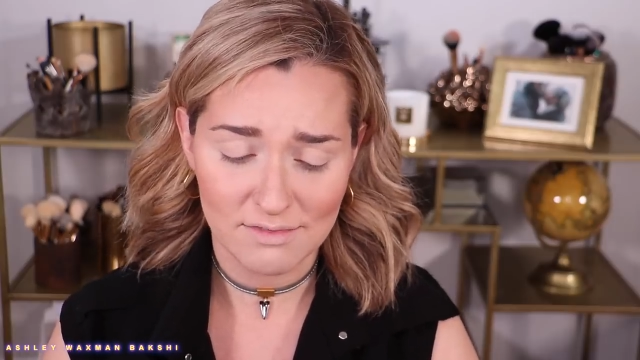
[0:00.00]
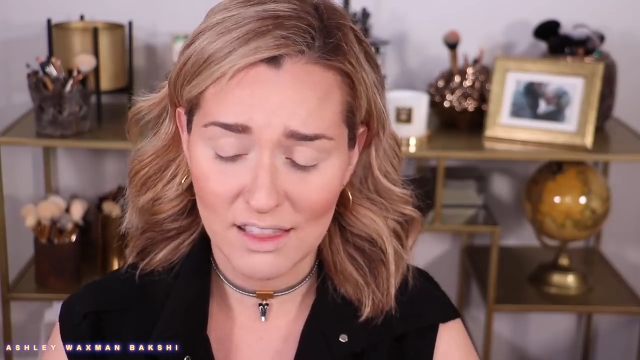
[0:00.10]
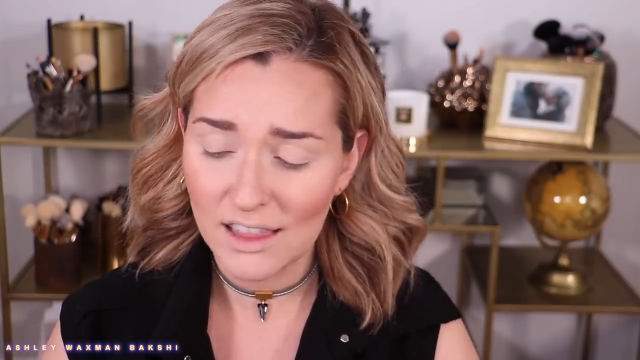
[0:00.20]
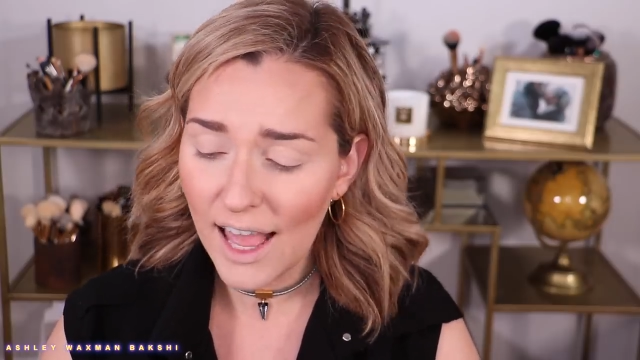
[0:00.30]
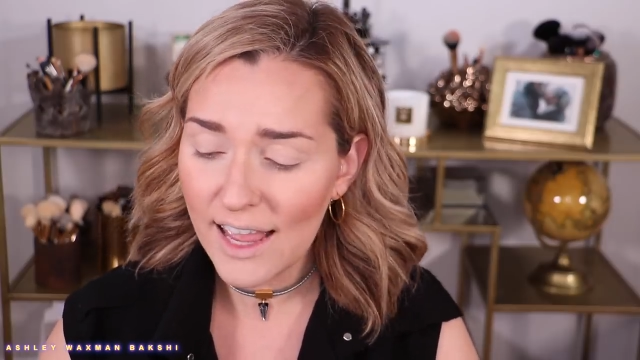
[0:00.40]

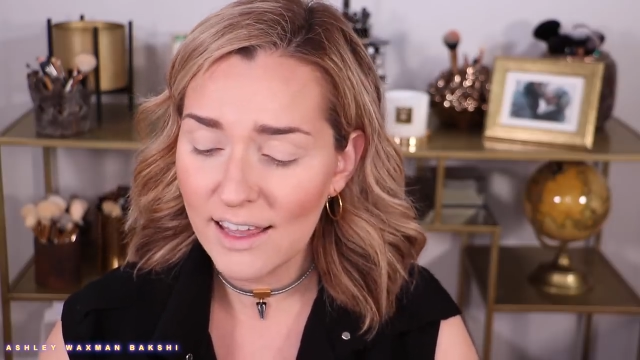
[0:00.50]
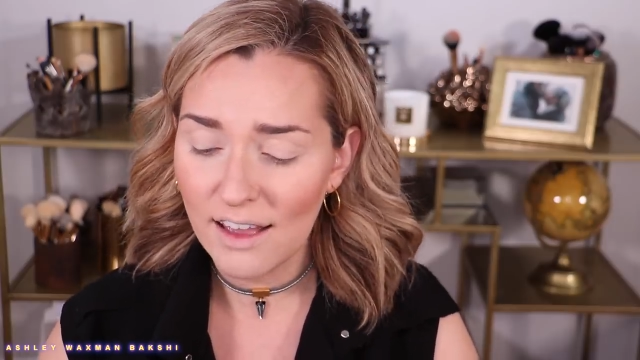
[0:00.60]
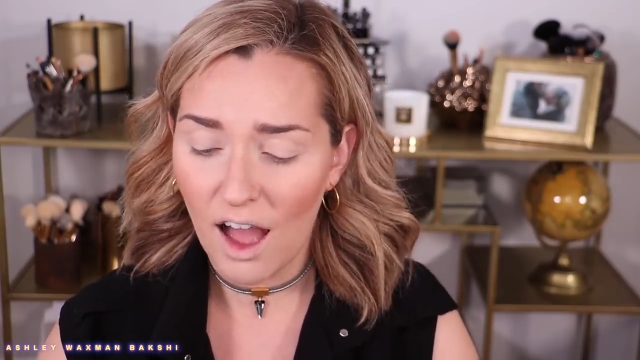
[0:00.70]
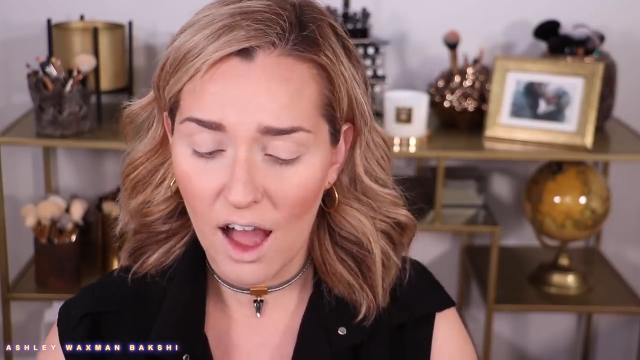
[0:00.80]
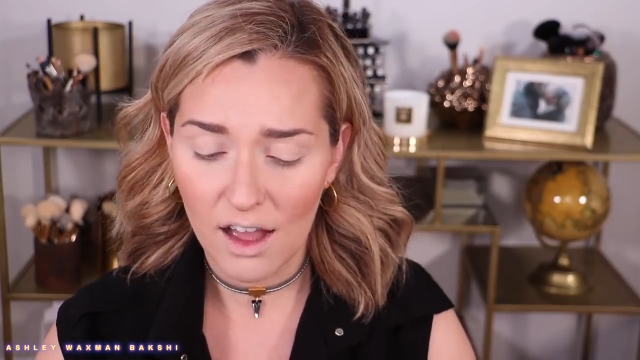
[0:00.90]

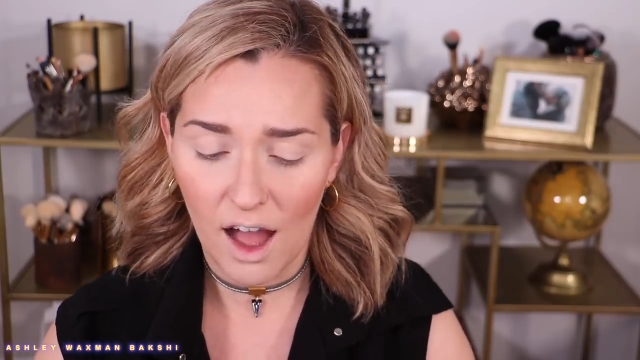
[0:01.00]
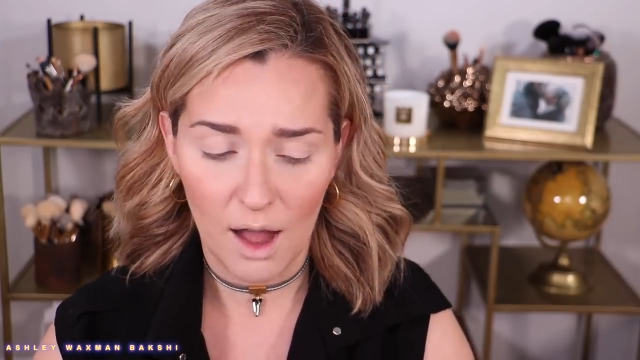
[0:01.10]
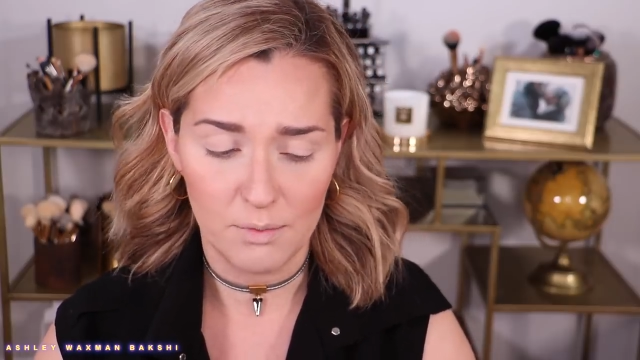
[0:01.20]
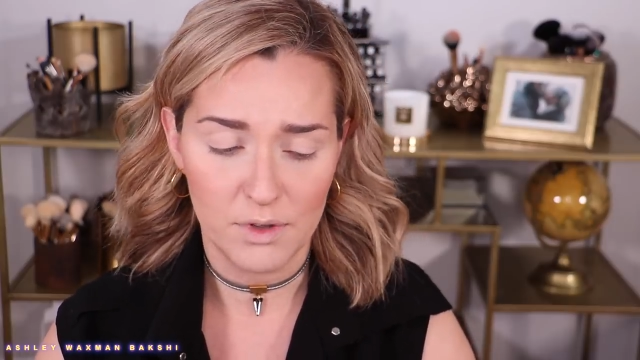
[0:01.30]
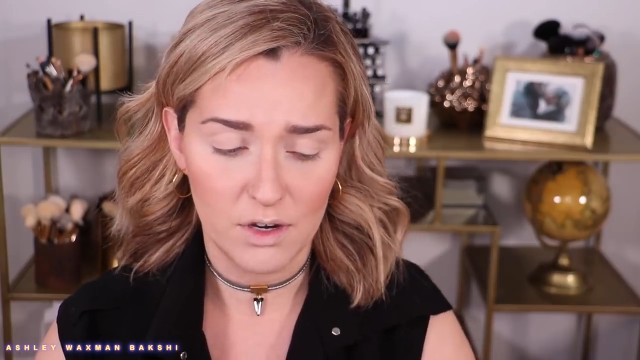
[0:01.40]
lay
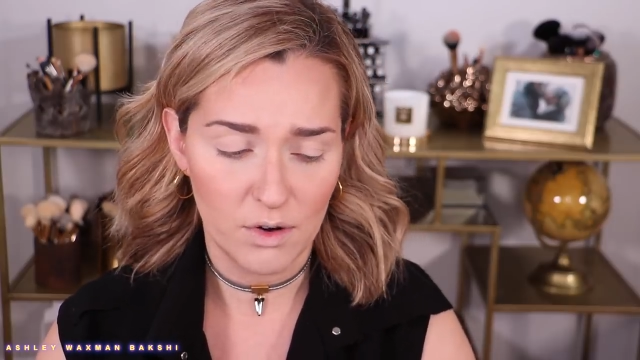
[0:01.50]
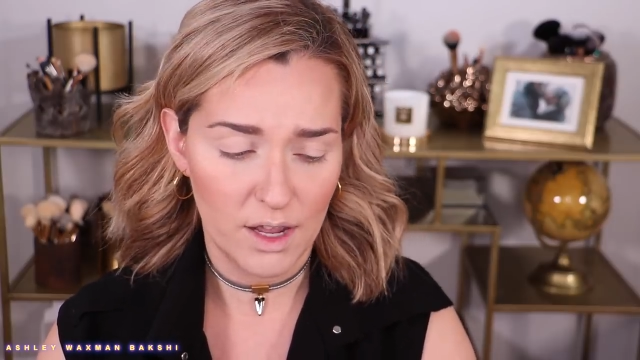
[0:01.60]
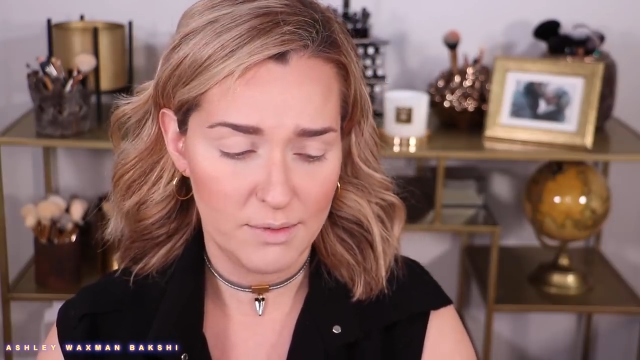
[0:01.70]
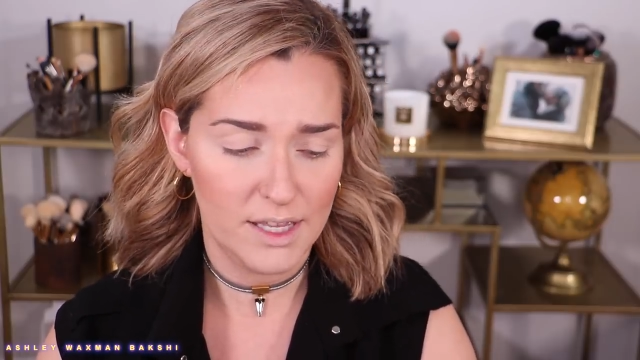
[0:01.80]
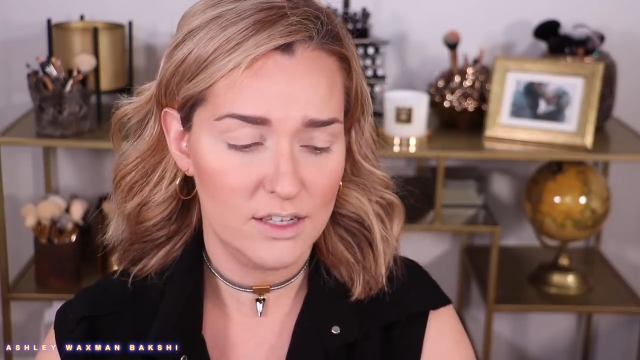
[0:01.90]
up, you know what
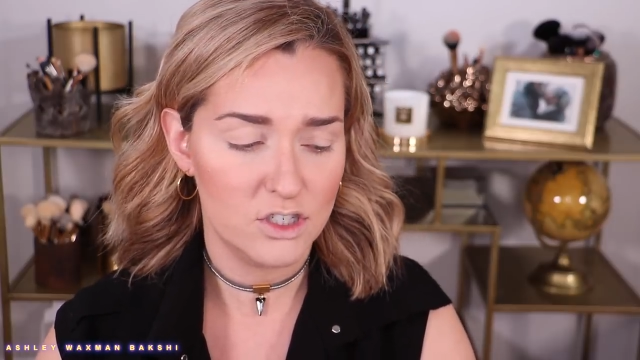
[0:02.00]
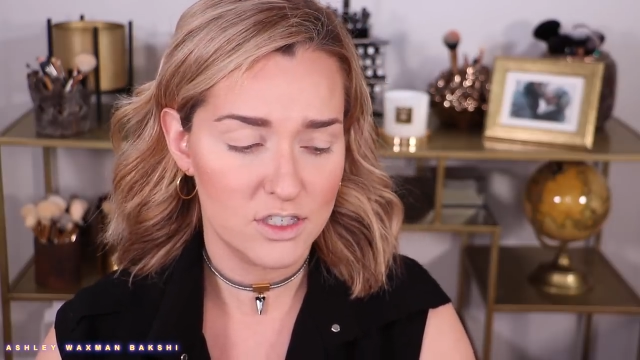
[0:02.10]
I mean?